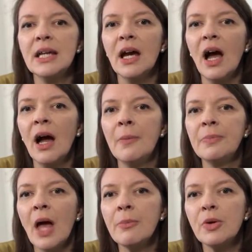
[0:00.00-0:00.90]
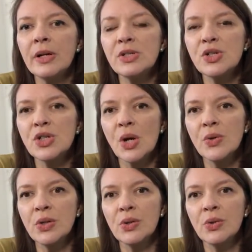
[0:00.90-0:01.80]
I'm going to show
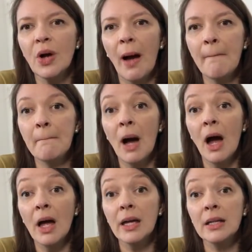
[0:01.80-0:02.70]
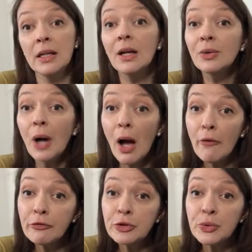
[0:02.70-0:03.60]
you my
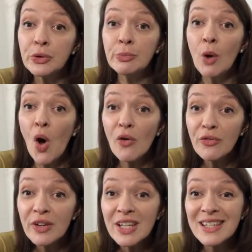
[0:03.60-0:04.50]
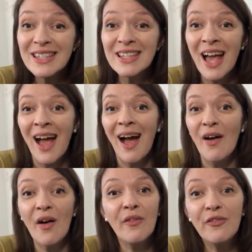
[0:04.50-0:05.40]
craft room office
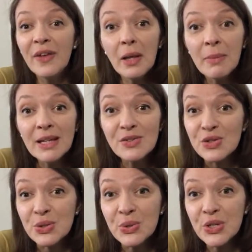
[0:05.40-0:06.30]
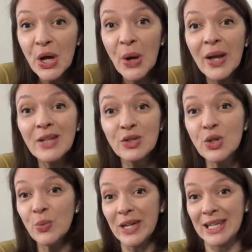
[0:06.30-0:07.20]
filming studio in
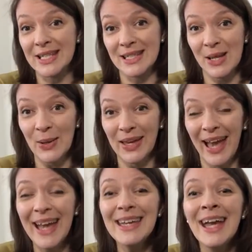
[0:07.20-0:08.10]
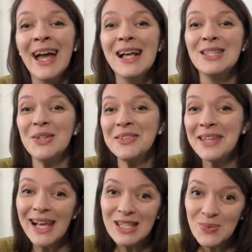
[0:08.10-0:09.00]
2 weeks. Okay, so
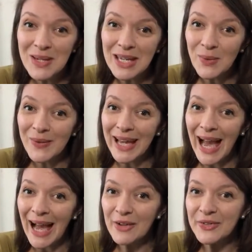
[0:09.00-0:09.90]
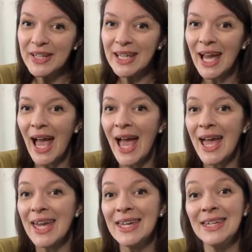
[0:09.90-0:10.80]
next week we're having
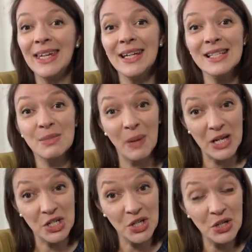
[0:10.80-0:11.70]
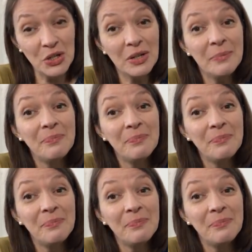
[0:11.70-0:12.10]
a special